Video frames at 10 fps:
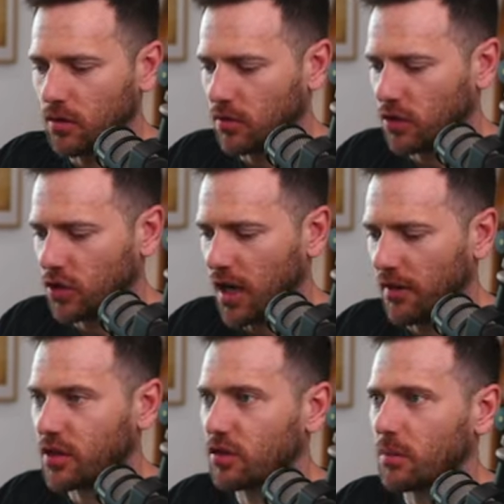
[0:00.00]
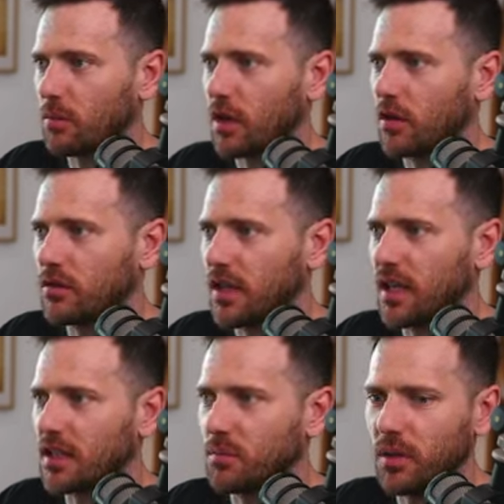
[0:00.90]
use JavaScript. We're going to use
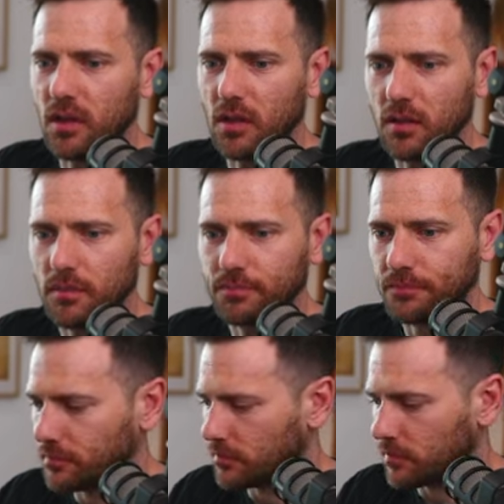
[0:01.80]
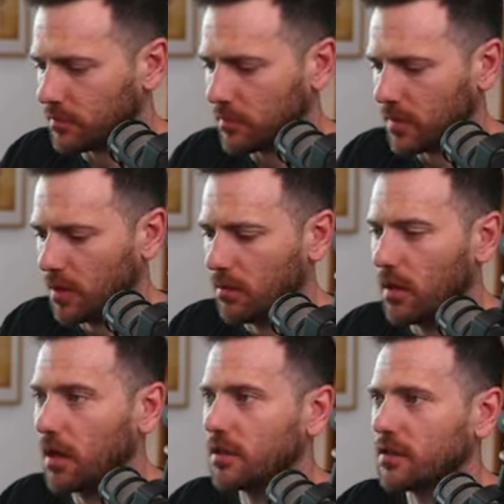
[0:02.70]
esbuild. All
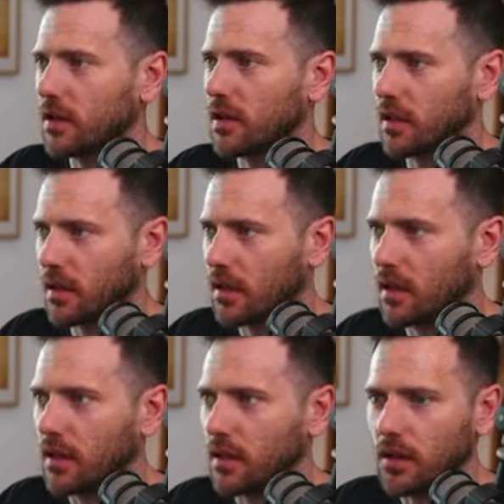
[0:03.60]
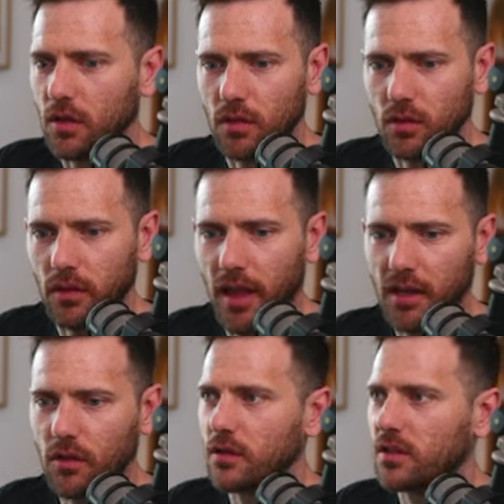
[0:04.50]
right, so you can use all
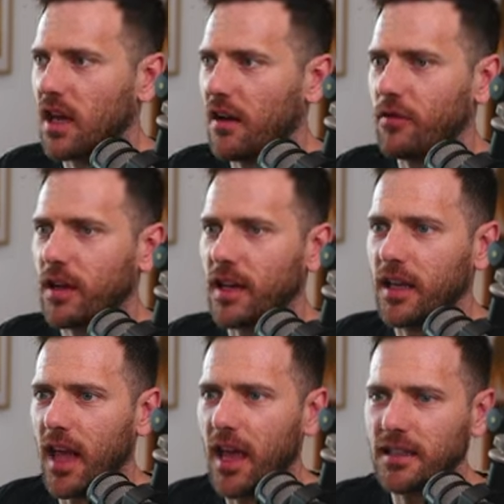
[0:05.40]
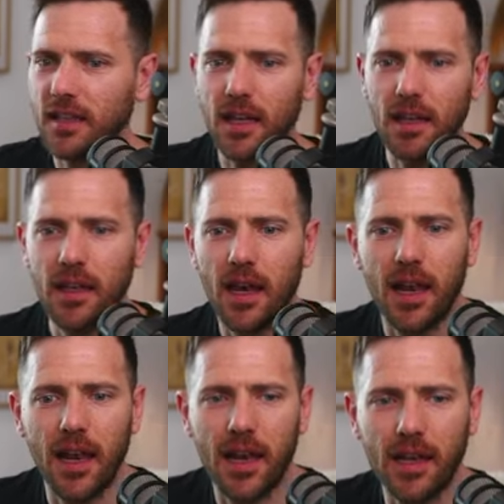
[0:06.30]
that good stuff. We're gonna hit enter,
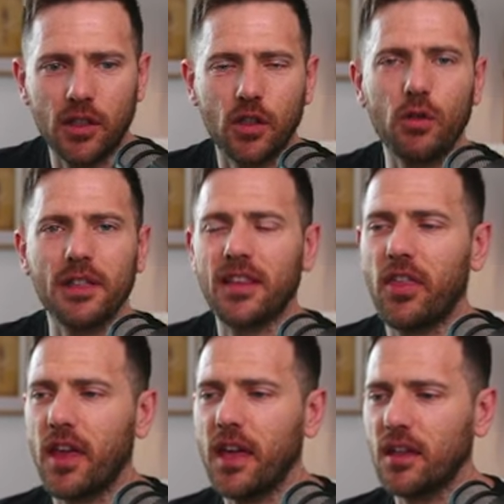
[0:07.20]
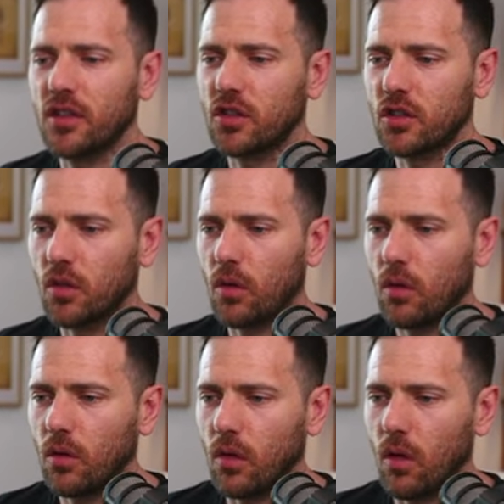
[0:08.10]
let it do its thing,
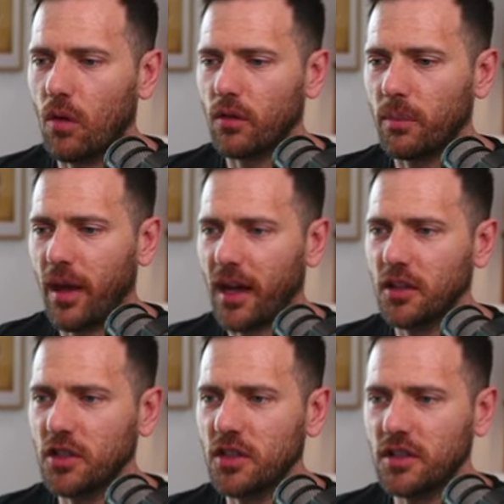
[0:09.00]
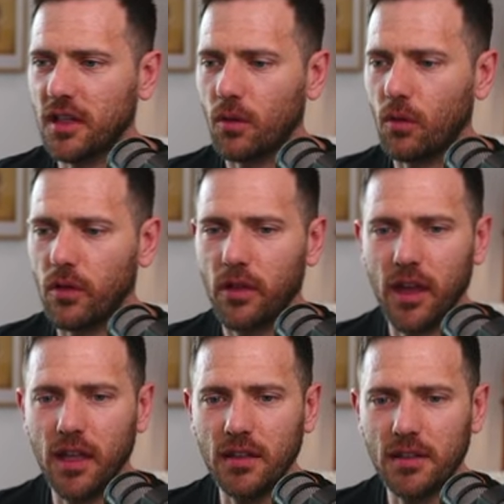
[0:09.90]
install all the packages and all the
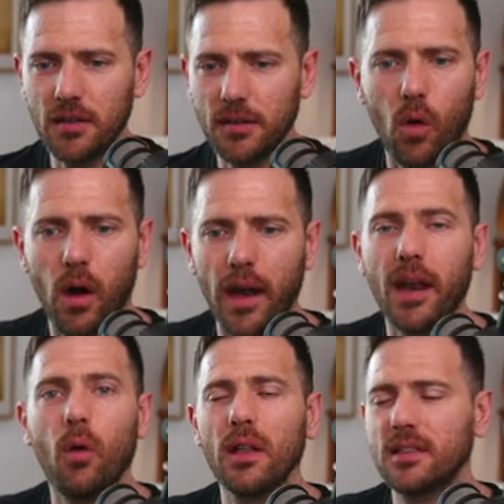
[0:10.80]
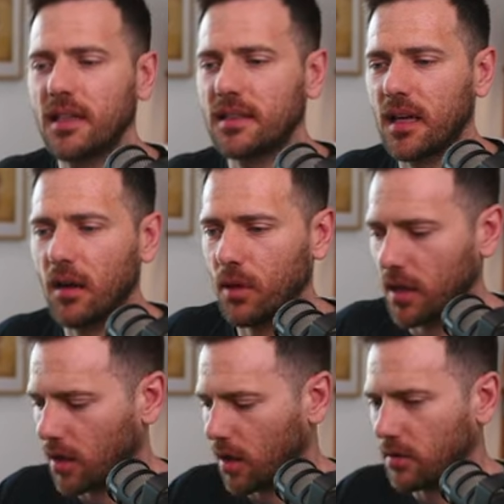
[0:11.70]
things. All right, now once that's done, we're
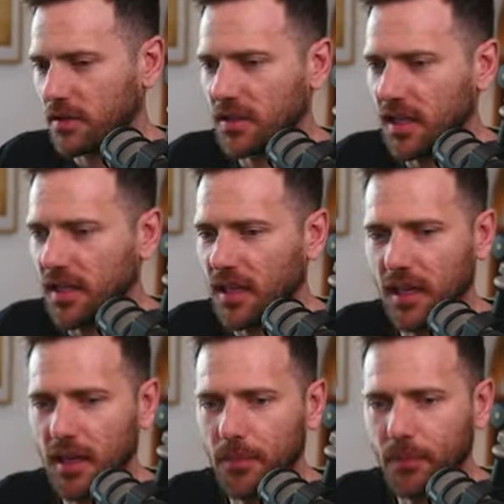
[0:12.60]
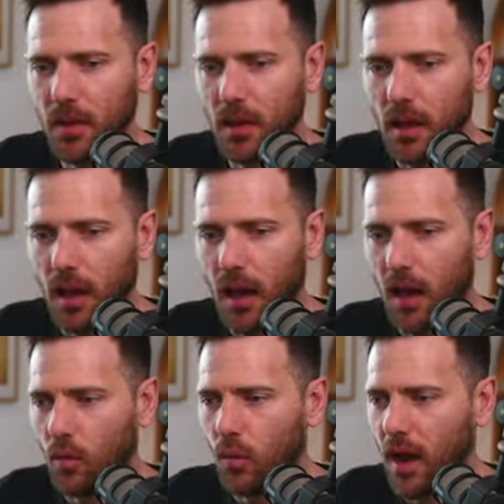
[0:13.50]
gonna go CD
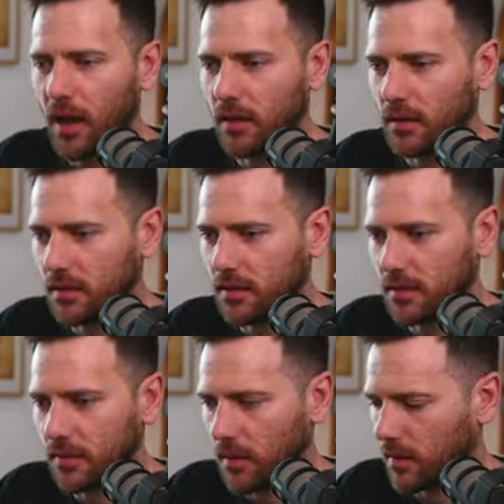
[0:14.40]
uh, Rails